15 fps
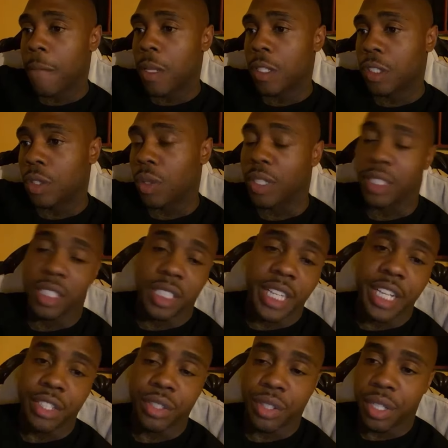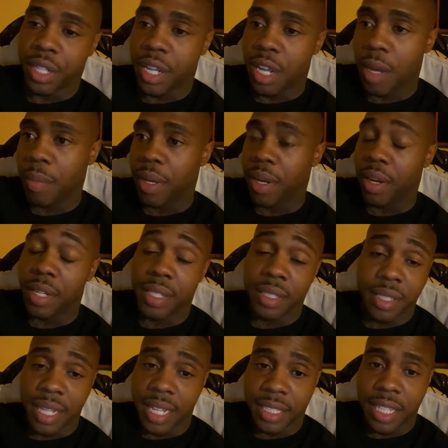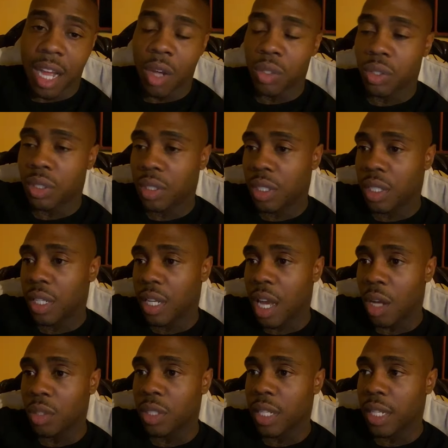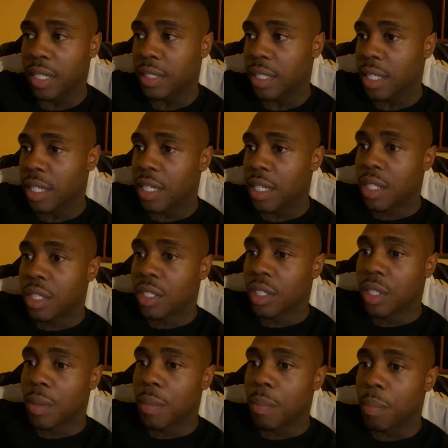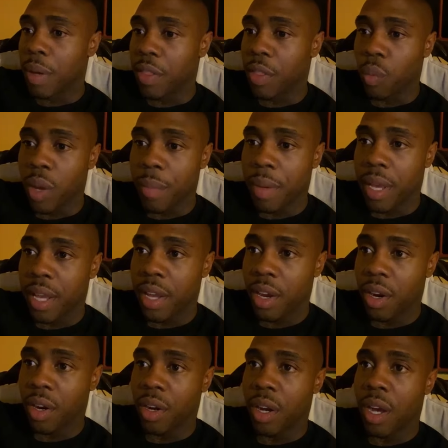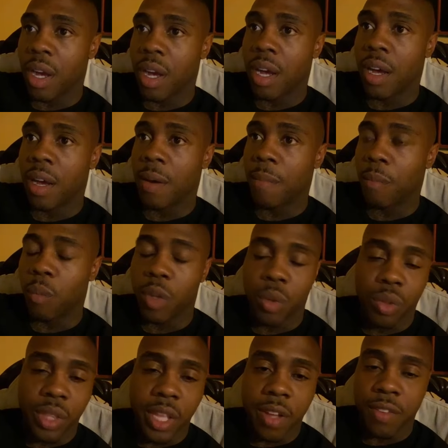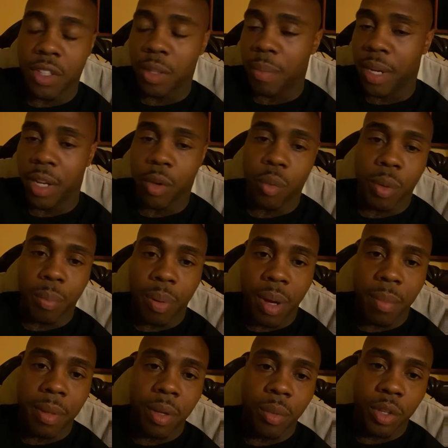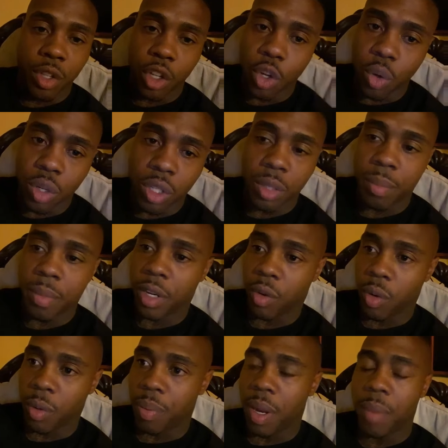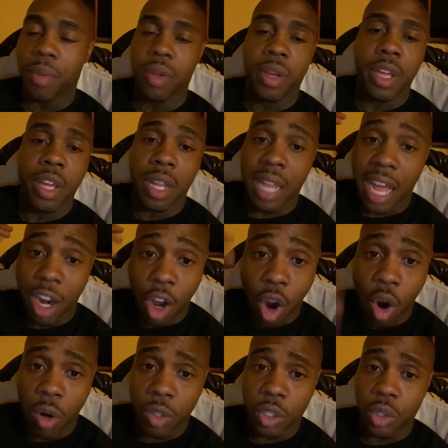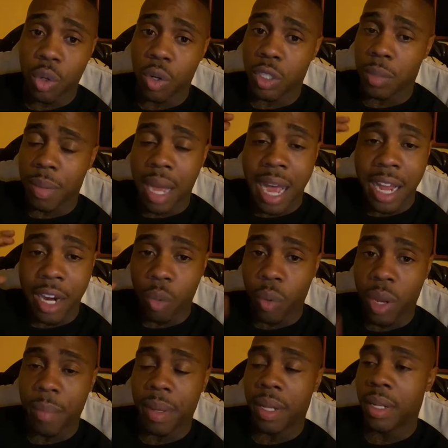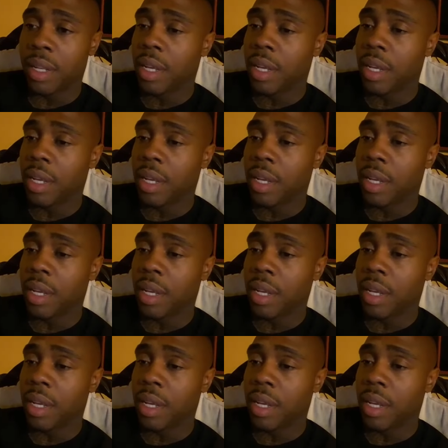so it's just easier to come here and it's less cost less. But the women here, when you think of the Dominican Republic, when you Google the Dominican Republic, you'll hear a lot of horror stories about how the women